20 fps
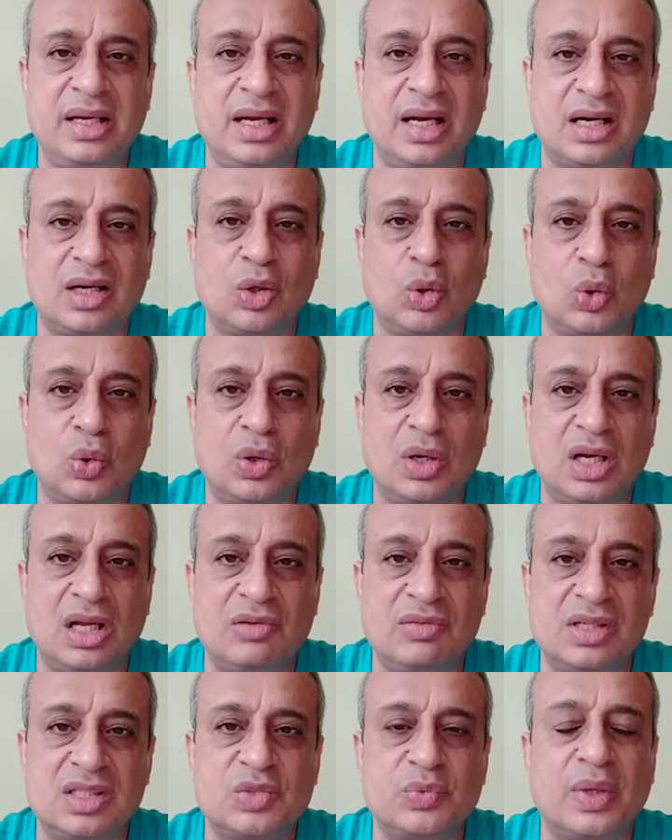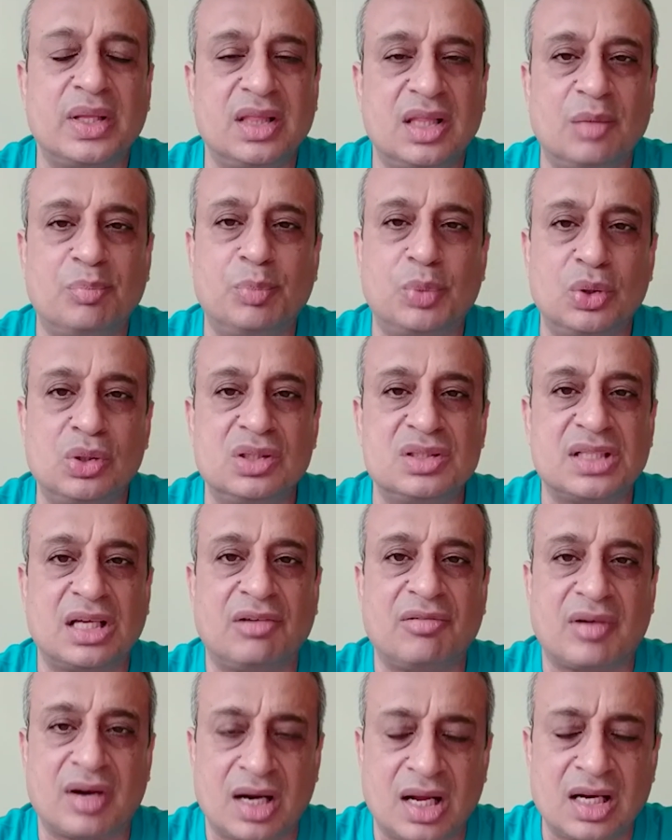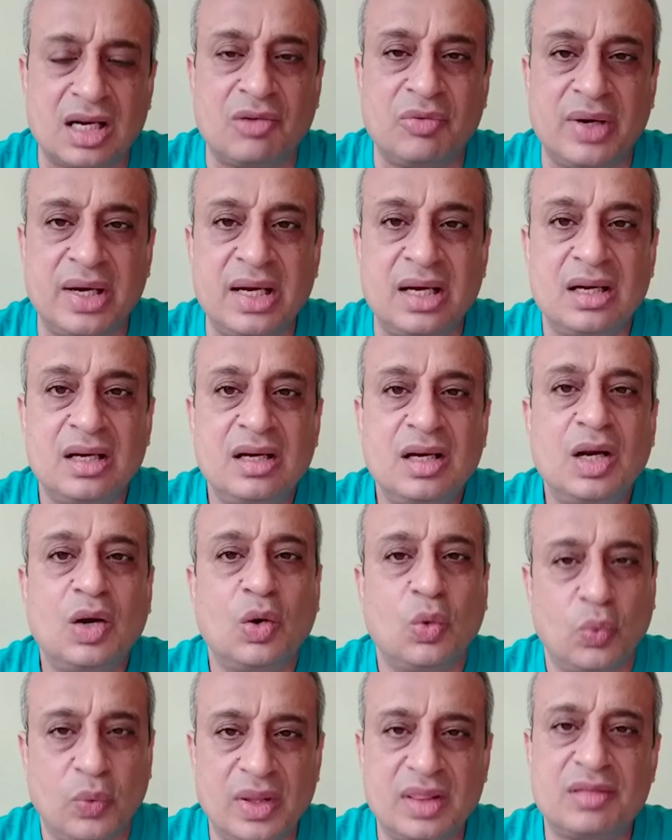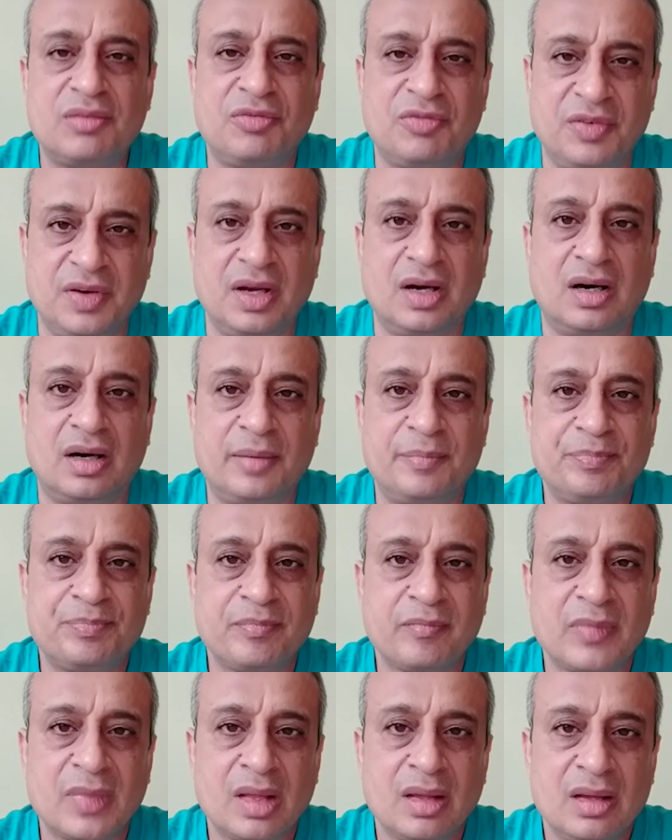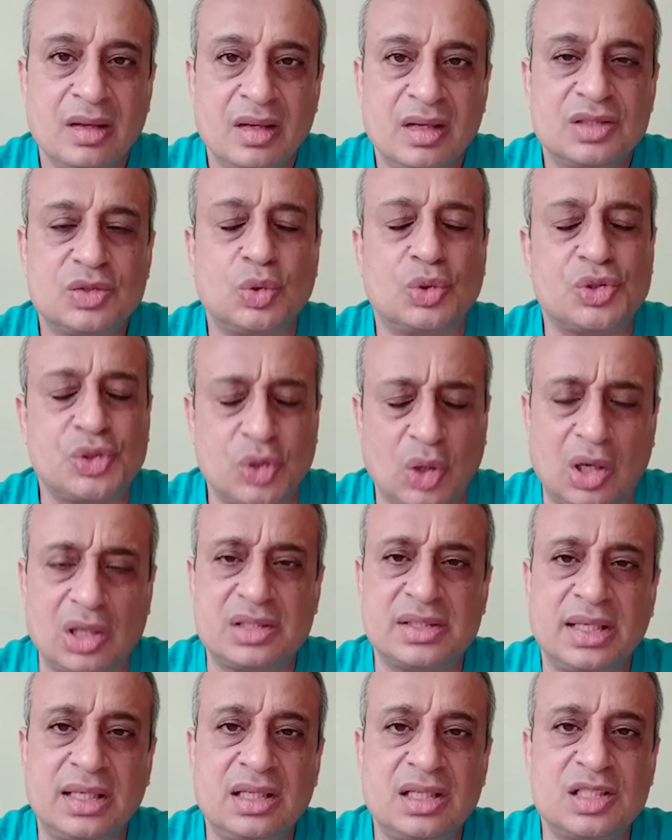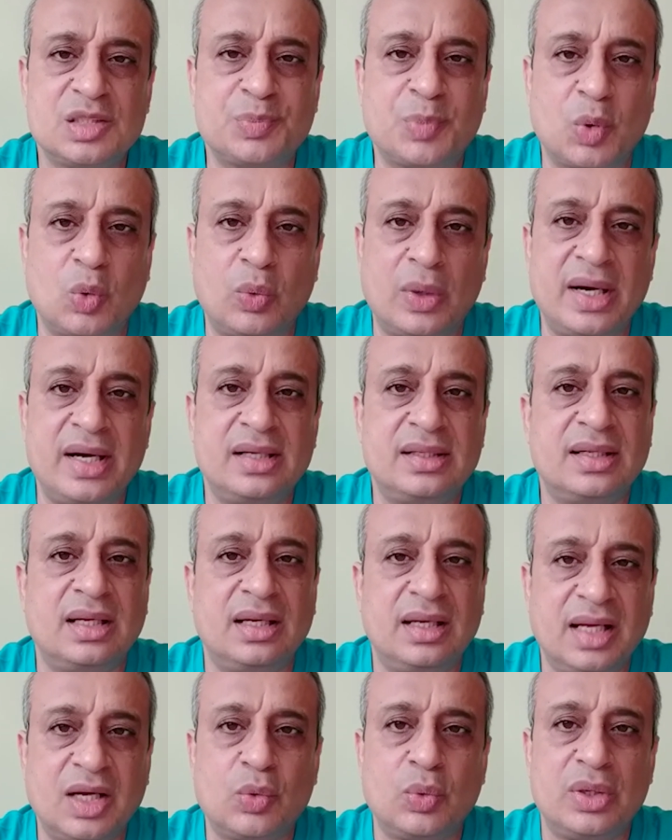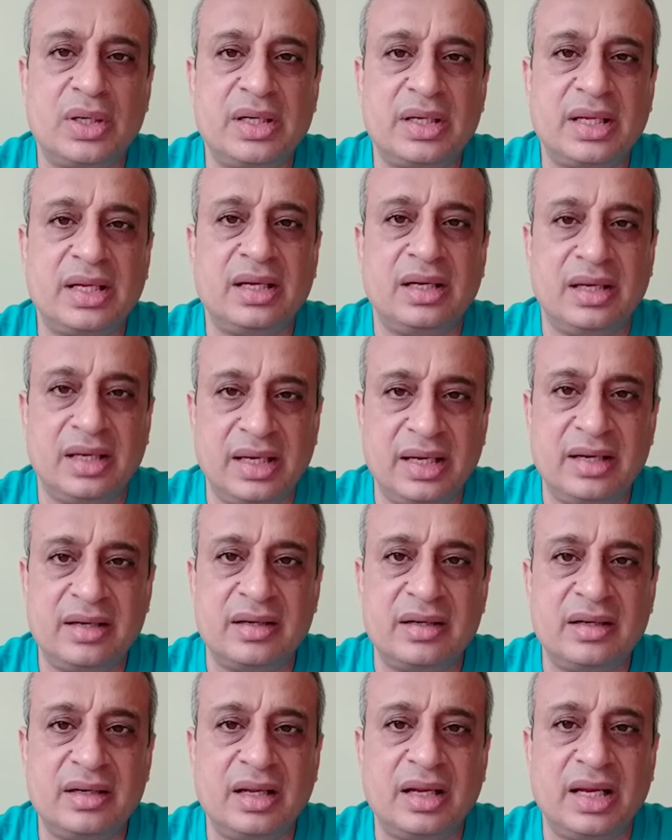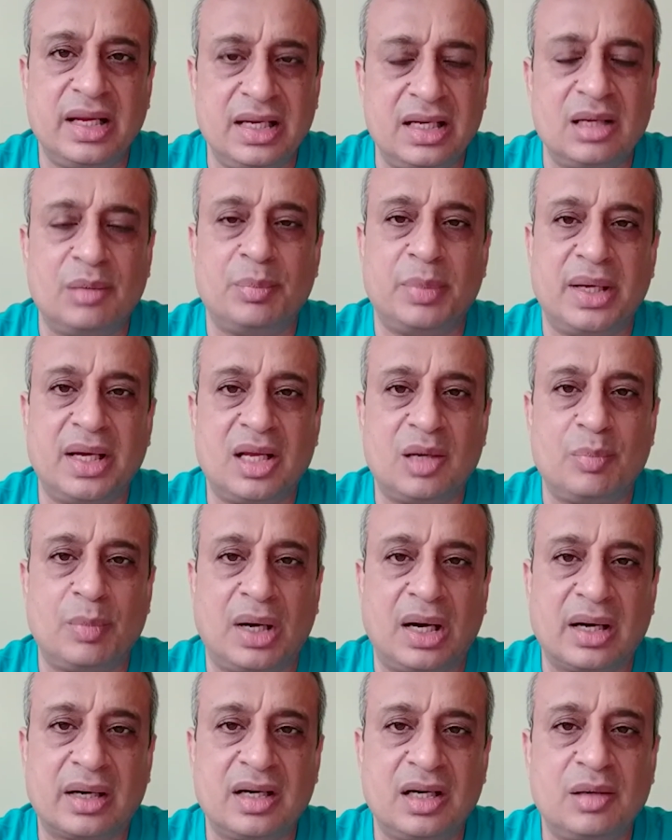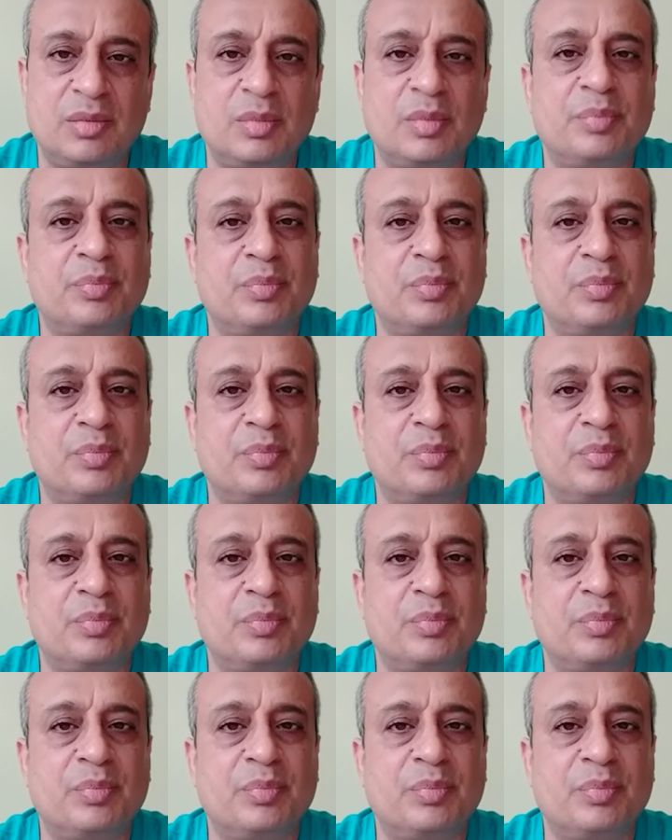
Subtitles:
at lower levels when the bulls have run away with fear. So short sellers provide the liquidity needed in a bear market,